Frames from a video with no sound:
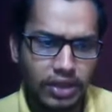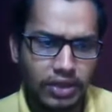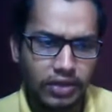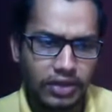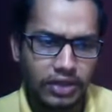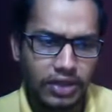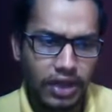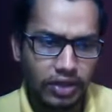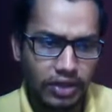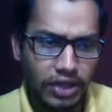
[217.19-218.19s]
you can
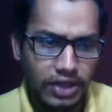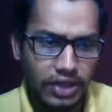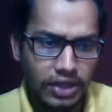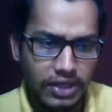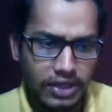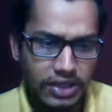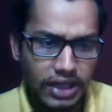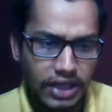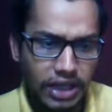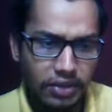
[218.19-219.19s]
you can uh, see
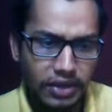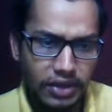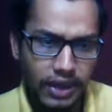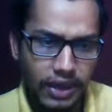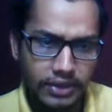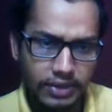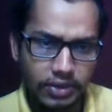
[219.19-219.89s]
the element tags.